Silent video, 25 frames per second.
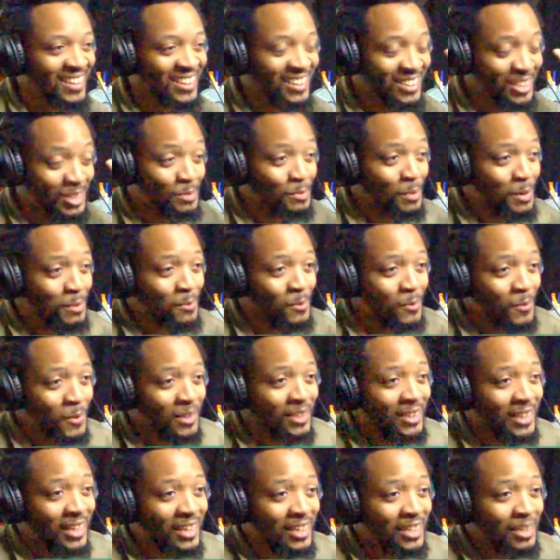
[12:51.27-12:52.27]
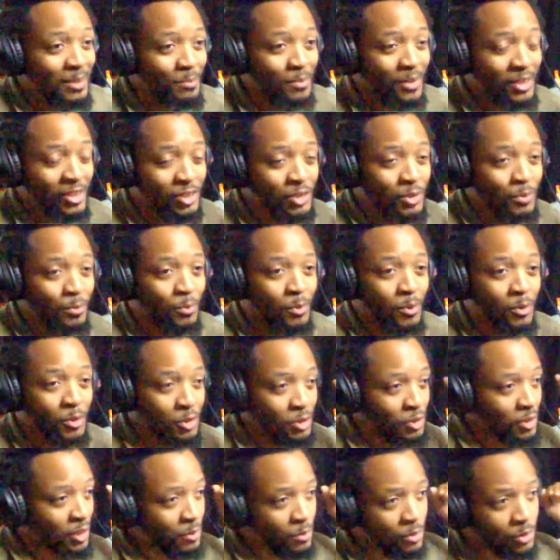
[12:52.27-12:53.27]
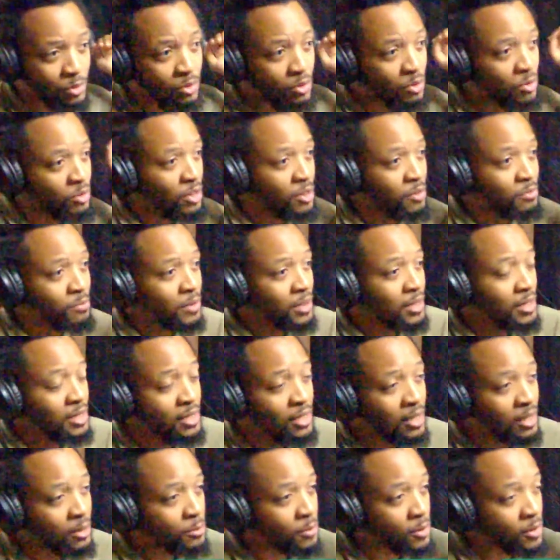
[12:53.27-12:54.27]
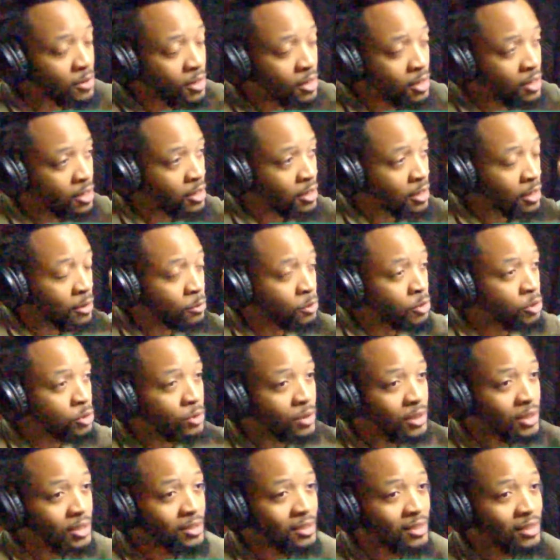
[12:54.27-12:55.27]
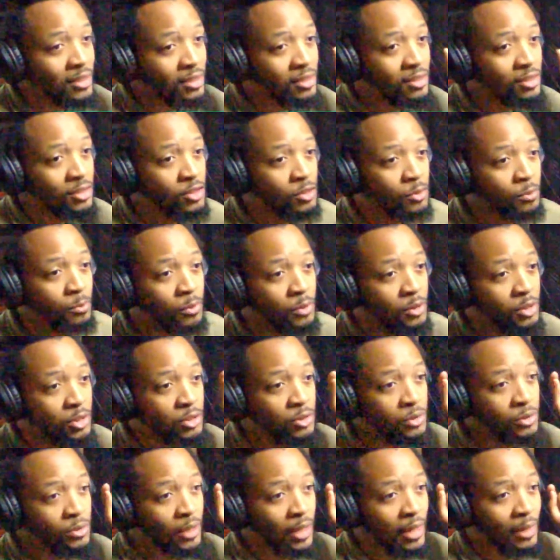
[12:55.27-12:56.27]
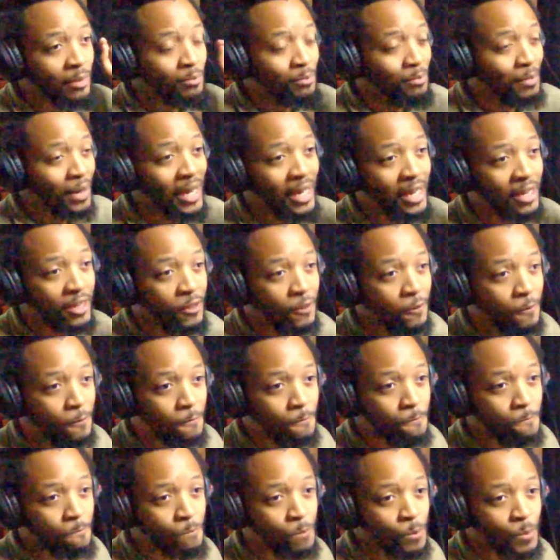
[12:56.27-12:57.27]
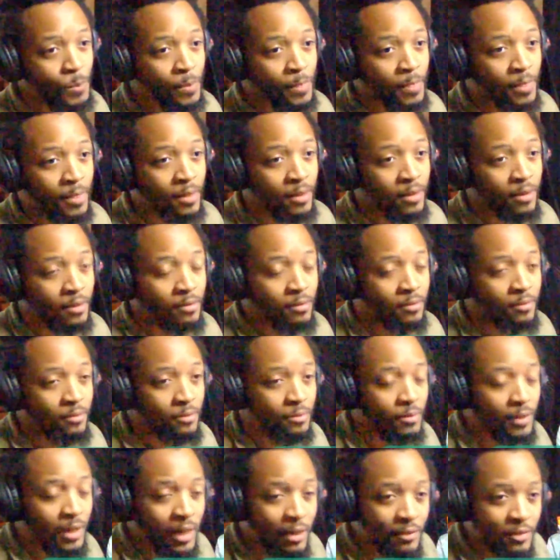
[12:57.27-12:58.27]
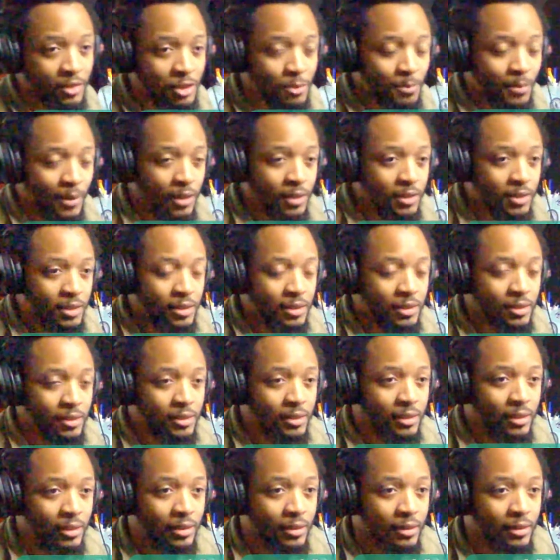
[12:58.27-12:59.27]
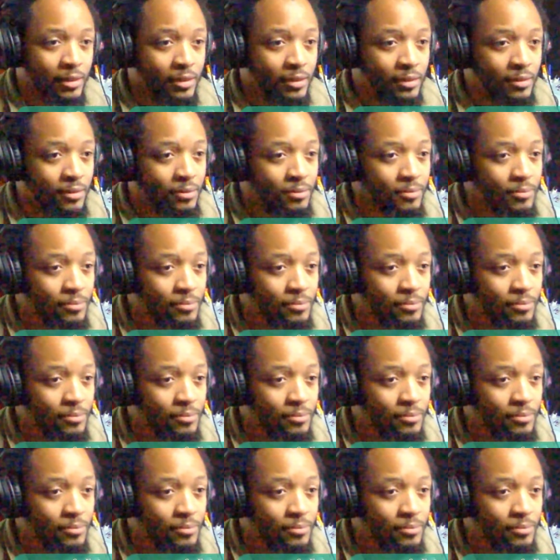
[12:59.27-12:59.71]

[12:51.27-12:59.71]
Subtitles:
These people will line up and support you. They would throw their money. They would do anything to support you and back you. We have these politicians out here.